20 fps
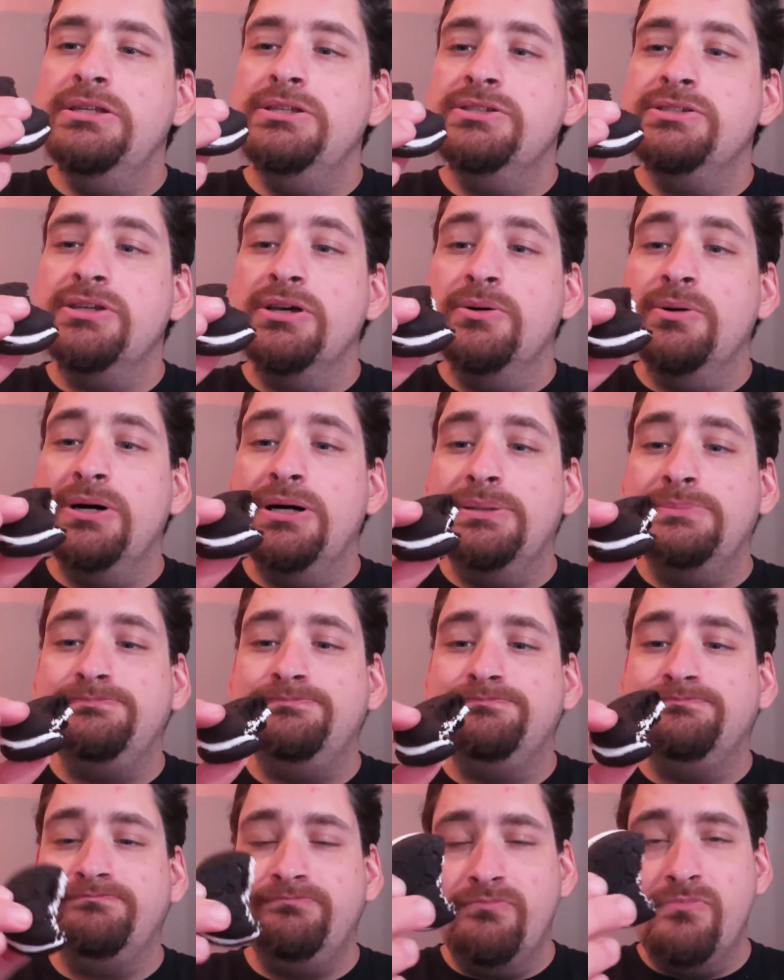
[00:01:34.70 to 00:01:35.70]
So, uh,
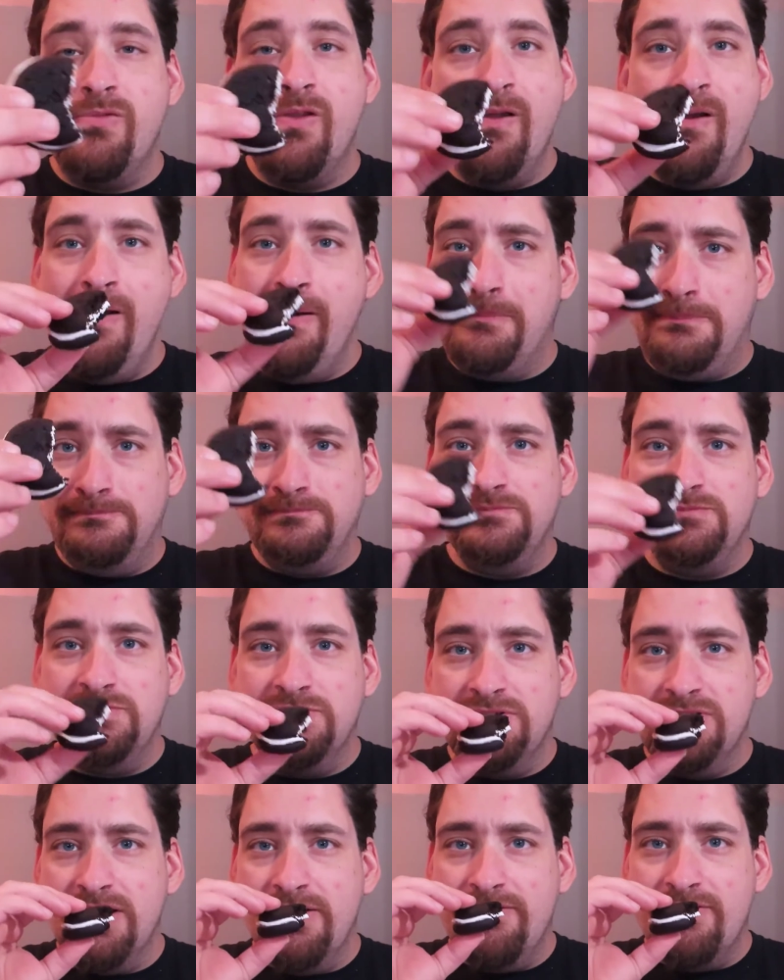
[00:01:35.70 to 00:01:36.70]
yeah,
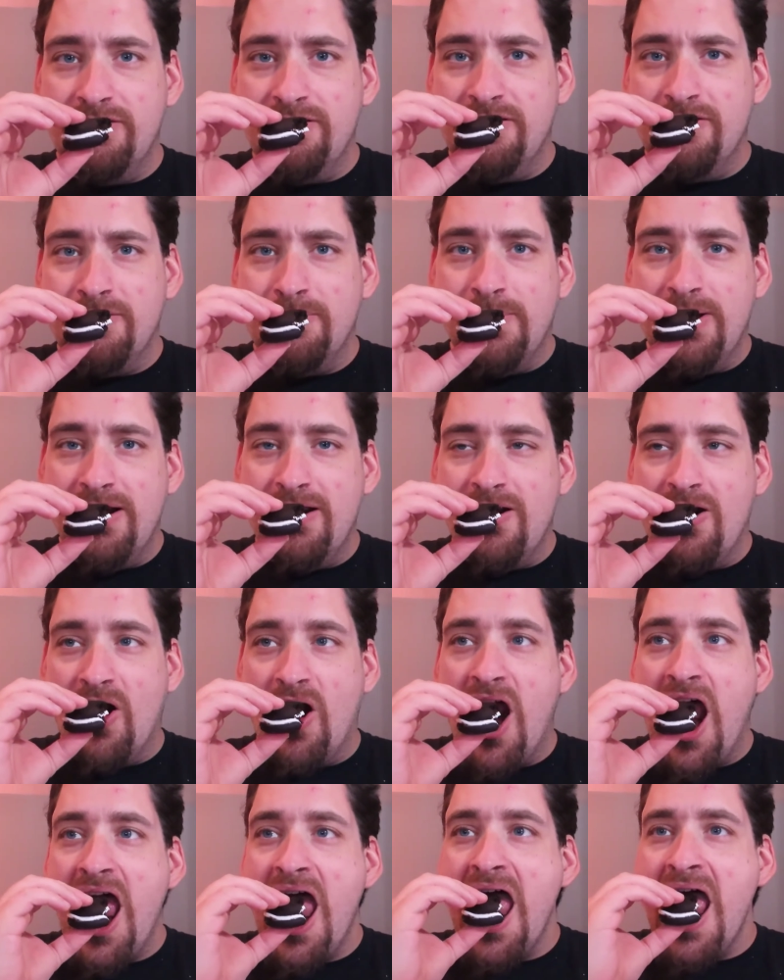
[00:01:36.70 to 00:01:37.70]
let's give it another bite
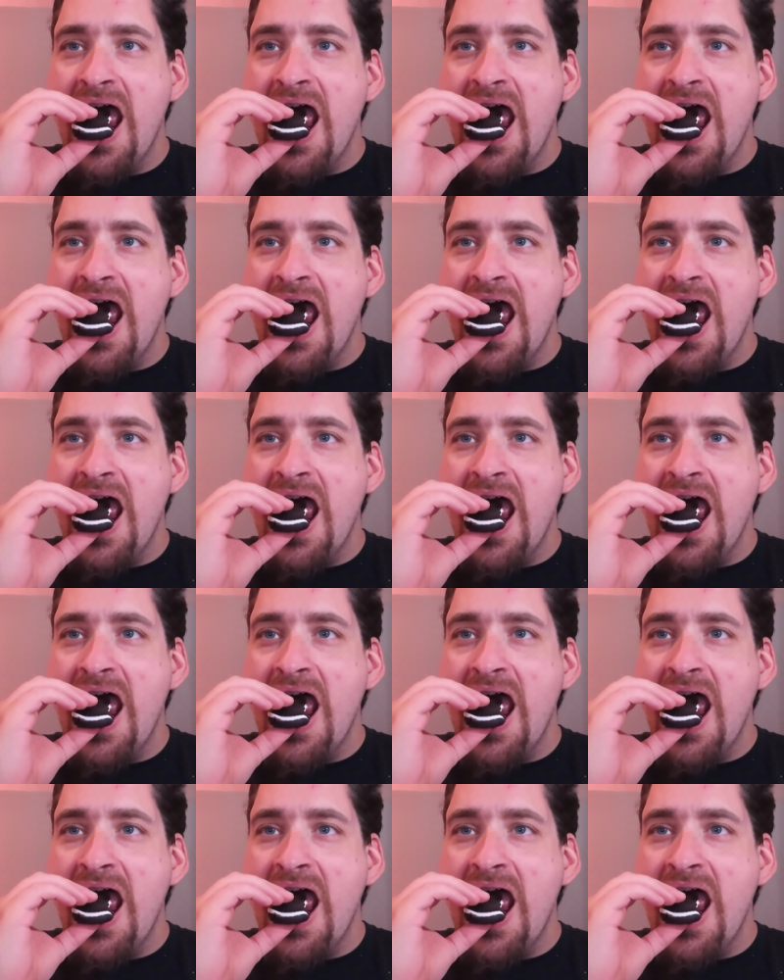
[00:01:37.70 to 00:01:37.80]
here.